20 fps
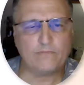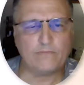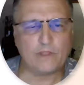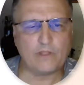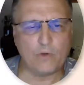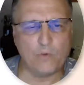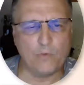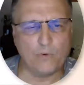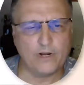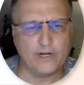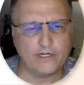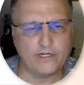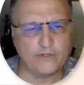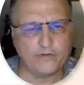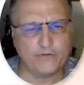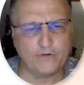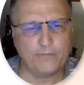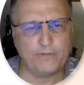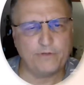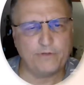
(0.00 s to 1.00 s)
When I
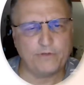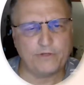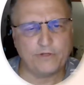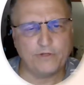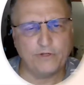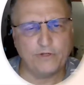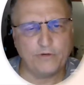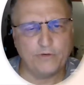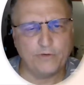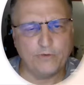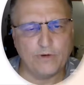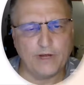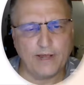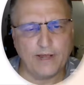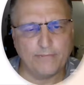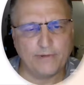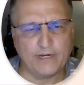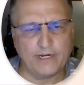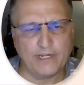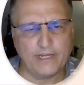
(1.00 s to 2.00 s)
distribute the 2,
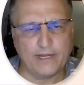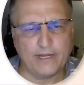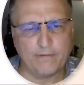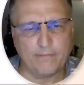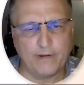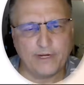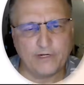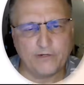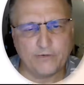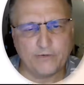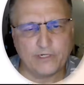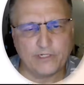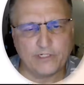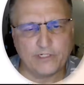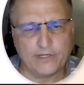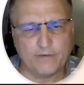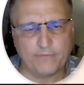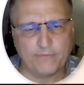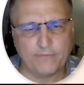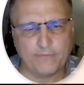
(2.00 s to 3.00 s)
I'm going to get a matrix
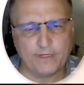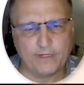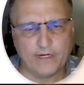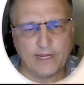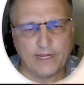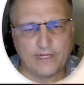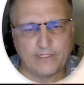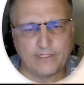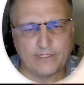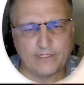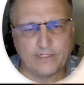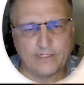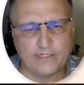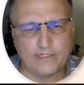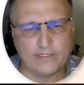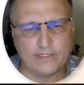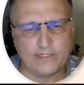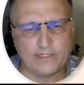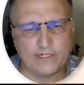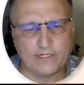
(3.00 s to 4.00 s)
that would be like
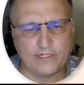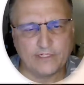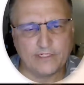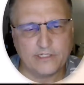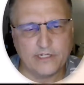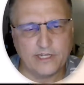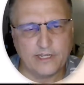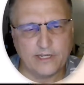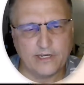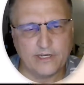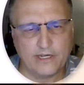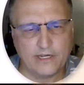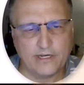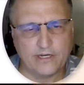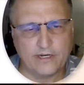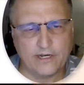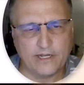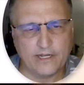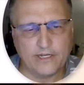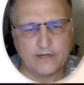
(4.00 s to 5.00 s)
this, 6, 10,
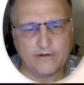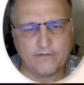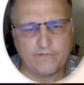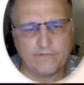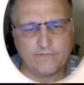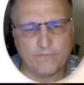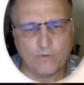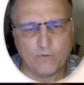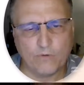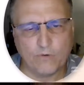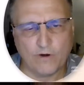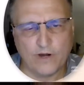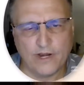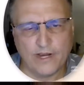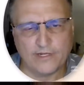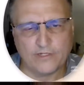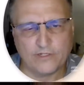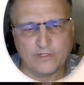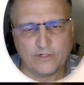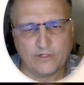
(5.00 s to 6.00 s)
negative 4,
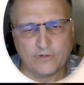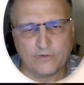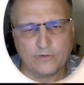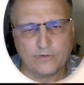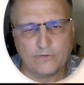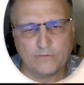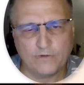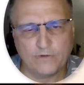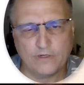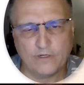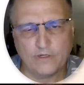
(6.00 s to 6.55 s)
and 2.